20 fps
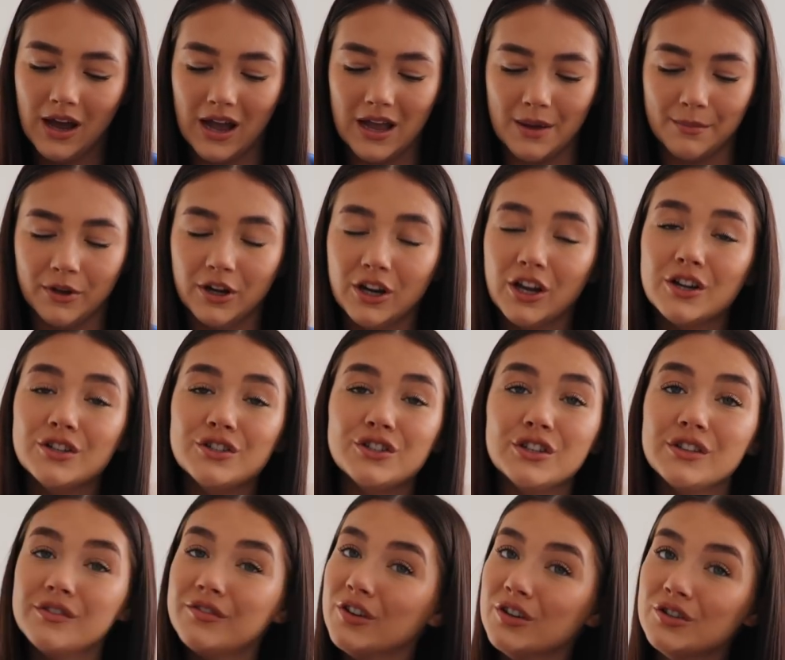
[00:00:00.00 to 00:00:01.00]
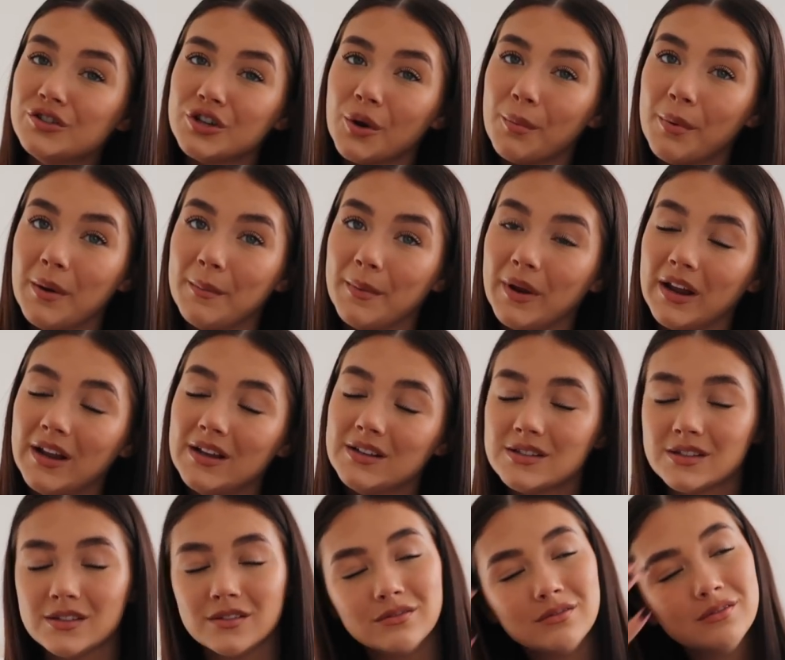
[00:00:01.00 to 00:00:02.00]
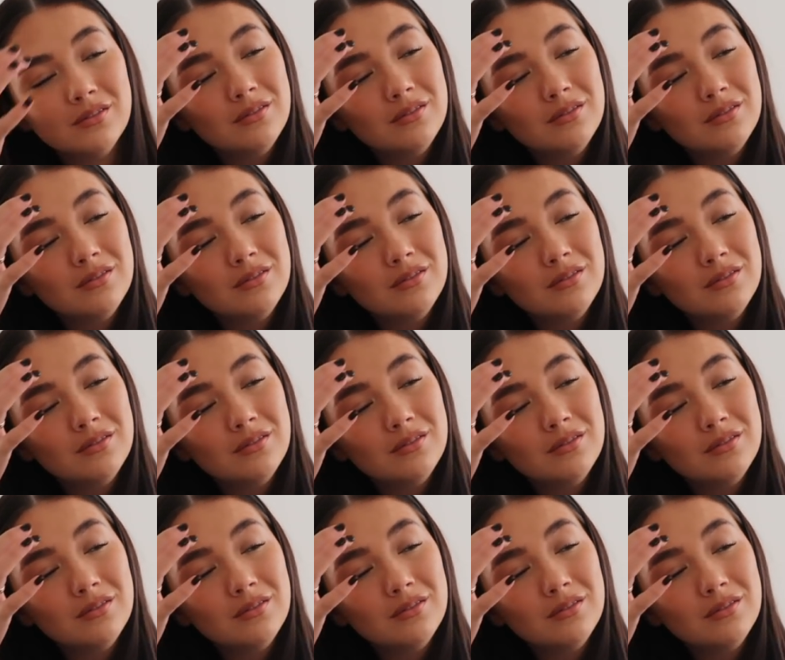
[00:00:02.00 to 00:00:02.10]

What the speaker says: I am gonna go and do the food shop in a minute.